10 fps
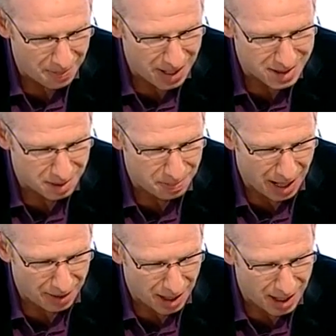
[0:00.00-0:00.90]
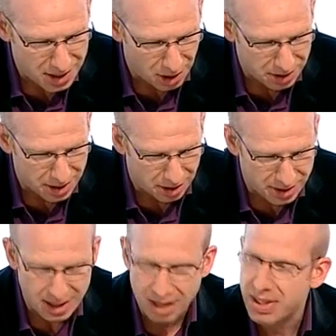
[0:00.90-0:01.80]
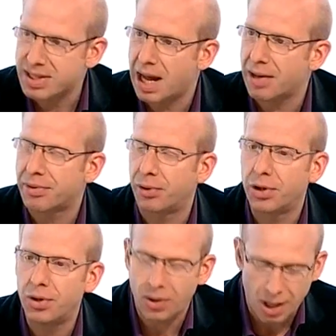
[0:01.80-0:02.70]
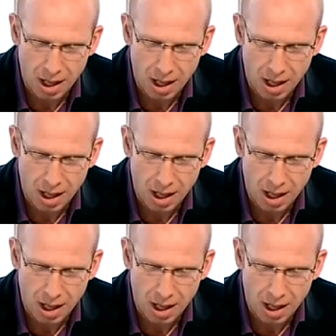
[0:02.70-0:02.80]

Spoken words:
It's about a doctor, Dr. David Southall, who